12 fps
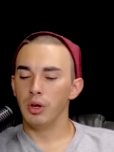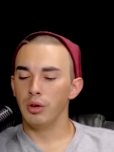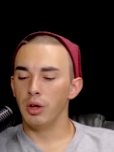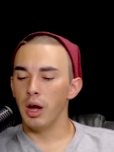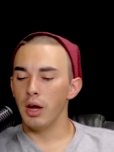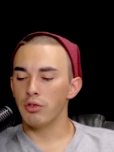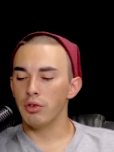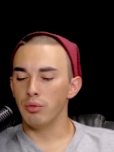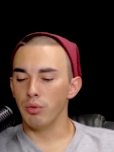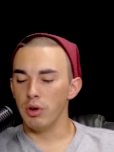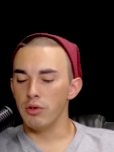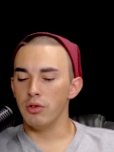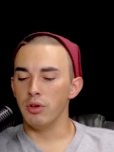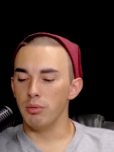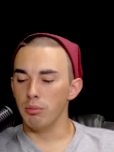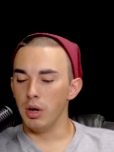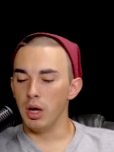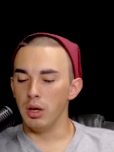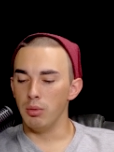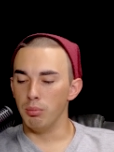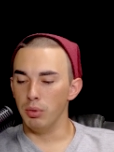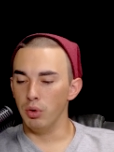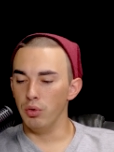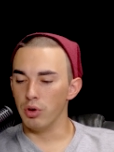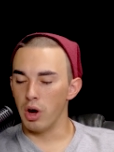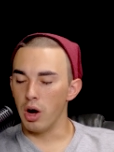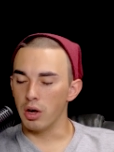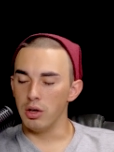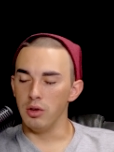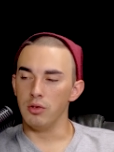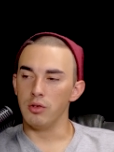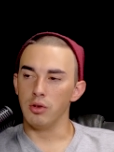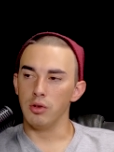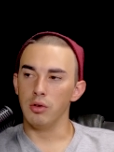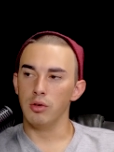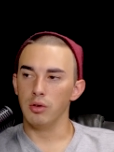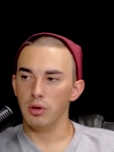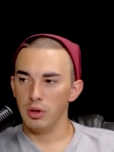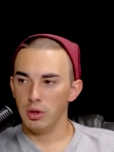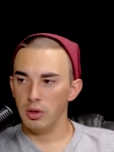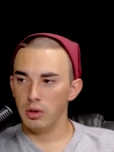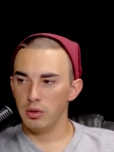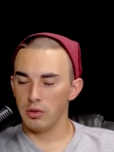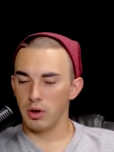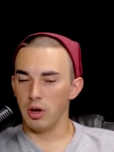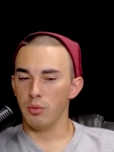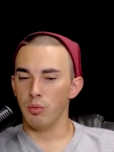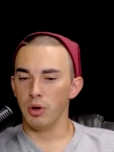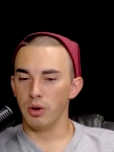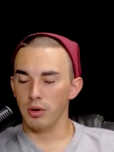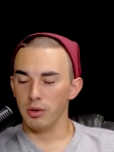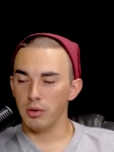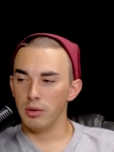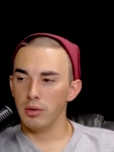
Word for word: You know, they actually recently made blue talkies too. Mm. It's kind of weird.